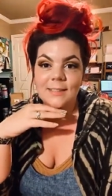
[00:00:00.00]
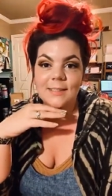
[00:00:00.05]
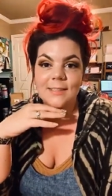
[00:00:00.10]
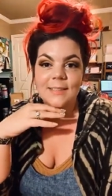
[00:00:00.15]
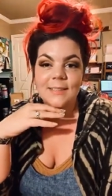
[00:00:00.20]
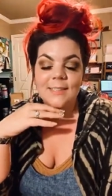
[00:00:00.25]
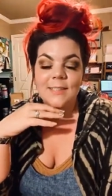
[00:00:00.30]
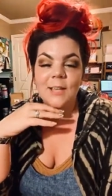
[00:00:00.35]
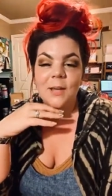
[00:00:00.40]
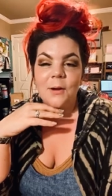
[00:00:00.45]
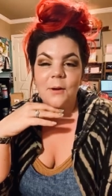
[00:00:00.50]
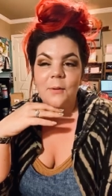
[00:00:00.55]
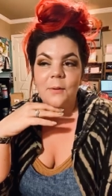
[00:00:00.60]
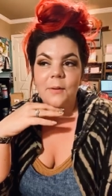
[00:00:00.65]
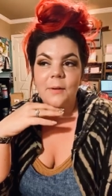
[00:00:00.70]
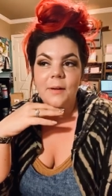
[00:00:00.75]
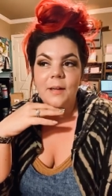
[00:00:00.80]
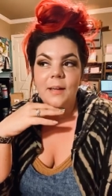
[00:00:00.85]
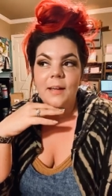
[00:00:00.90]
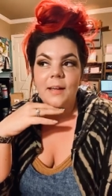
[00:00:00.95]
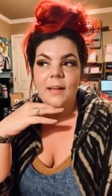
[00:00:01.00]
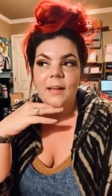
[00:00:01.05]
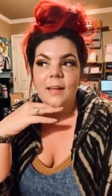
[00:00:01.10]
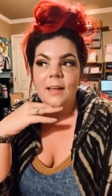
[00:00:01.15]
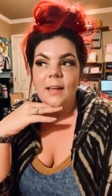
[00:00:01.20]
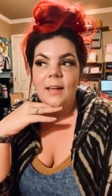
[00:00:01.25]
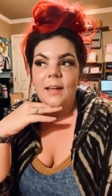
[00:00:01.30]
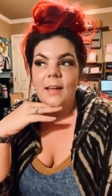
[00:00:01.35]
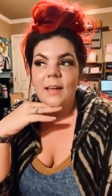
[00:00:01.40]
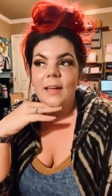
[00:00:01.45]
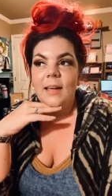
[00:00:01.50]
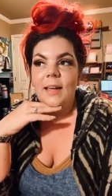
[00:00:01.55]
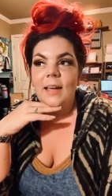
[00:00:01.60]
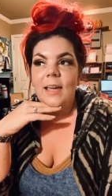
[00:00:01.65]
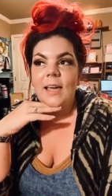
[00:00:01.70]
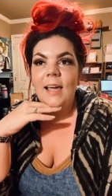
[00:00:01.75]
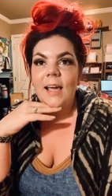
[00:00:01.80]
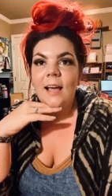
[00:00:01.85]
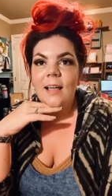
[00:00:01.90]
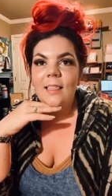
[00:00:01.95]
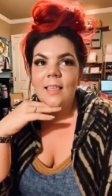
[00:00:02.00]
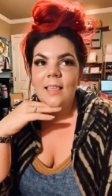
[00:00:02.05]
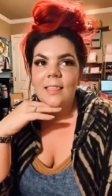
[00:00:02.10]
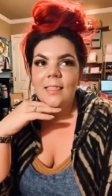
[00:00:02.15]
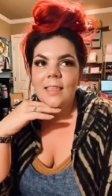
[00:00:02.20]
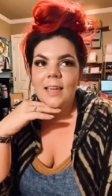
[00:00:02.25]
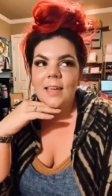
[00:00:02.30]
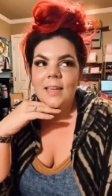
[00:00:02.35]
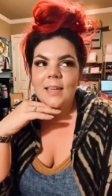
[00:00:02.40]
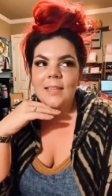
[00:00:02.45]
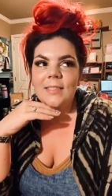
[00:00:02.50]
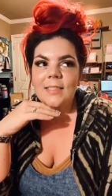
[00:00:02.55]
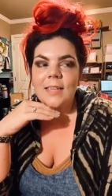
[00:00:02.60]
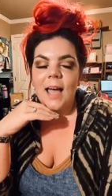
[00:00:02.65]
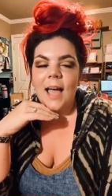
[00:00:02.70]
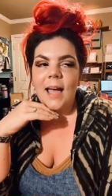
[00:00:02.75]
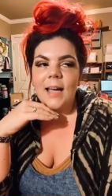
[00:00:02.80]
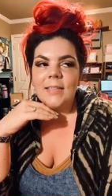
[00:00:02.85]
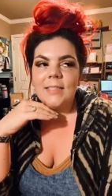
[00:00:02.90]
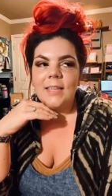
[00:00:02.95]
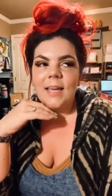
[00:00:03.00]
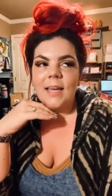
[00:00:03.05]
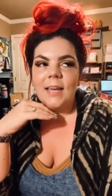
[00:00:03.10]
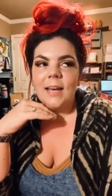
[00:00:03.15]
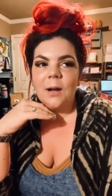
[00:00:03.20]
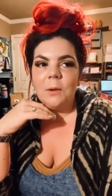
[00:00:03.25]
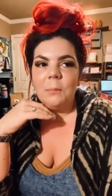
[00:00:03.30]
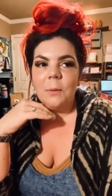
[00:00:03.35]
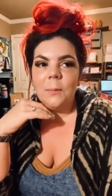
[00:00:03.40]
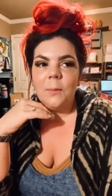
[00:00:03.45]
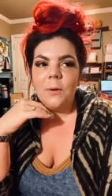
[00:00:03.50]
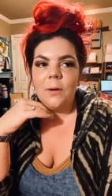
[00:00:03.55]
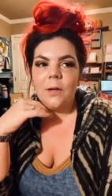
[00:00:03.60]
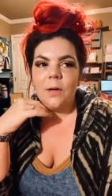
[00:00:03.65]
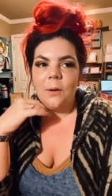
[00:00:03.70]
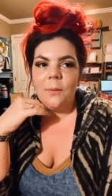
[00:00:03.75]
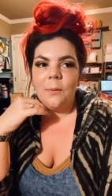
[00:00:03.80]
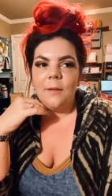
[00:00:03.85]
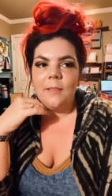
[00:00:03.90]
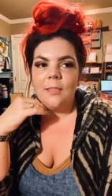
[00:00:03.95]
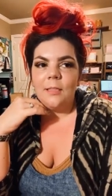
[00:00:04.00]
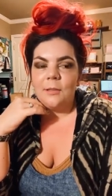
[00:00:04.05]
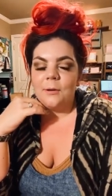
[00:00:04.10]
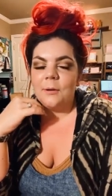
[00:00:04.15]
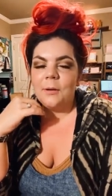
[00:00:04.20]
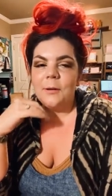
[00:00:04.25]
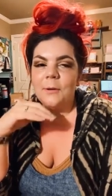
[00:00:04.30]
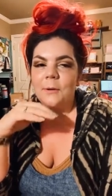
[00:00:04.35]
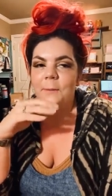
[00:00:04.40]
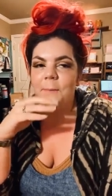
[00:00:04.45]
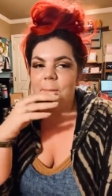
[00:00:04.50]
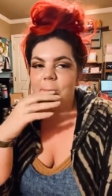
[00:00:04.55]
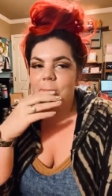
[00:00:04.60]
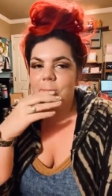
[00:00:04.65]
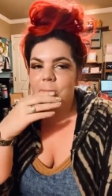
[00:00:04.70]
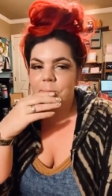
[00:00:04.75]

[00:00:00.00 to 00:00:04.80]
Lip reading: So he had the thickest accent. I remember going through